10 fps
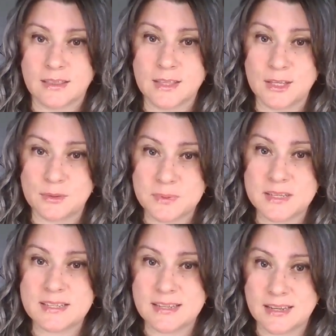The
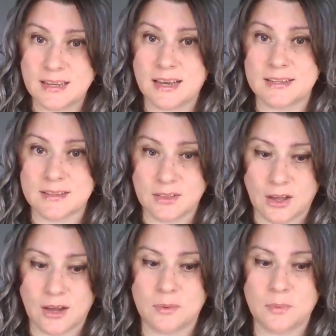UPC has a
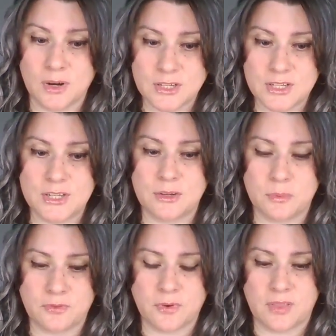lot of work to do
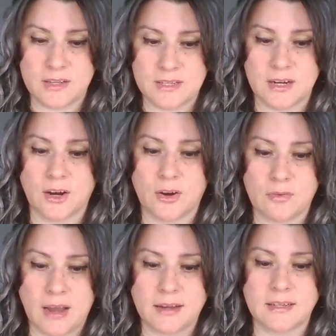before they start
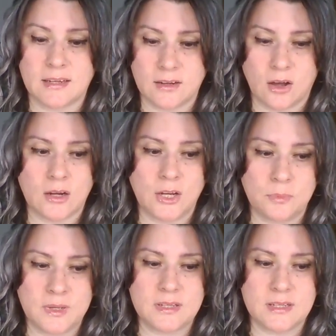correcting non
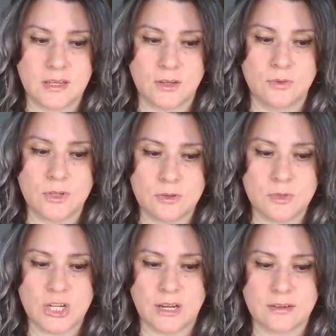UPC YouTube
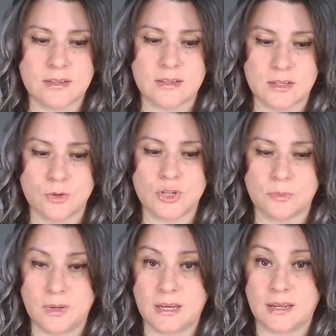channels and social
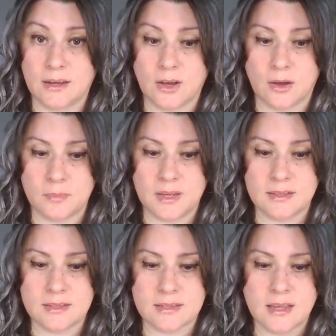media
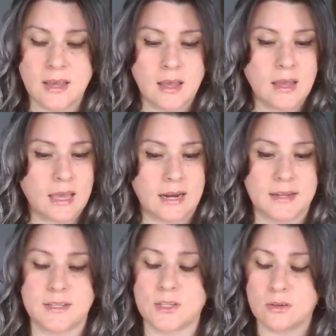comments. And I
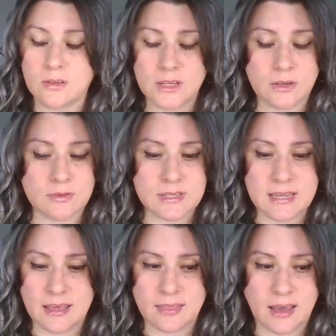certainly don't
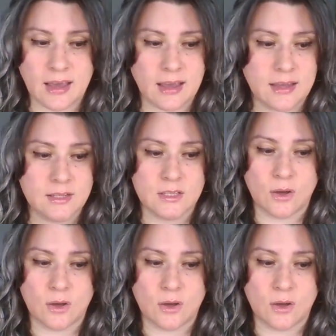say that as